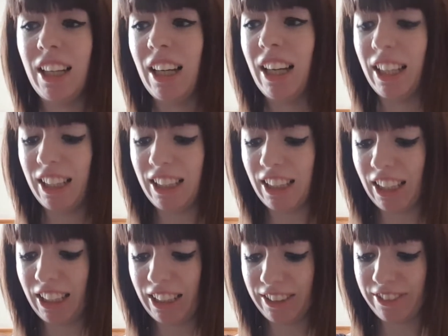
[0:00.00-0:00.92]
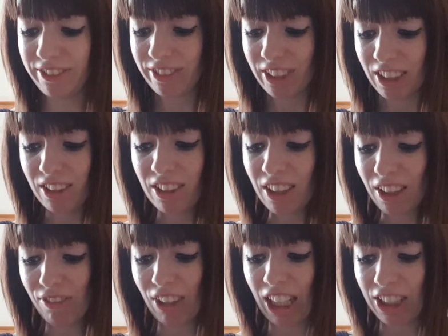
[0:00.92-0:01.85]
And
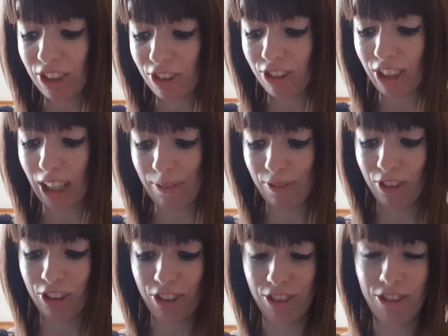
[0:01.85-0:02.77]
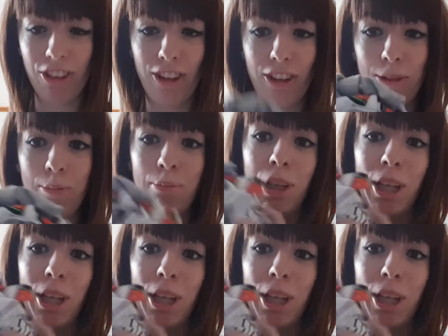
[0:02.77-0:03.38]
that's all I bought from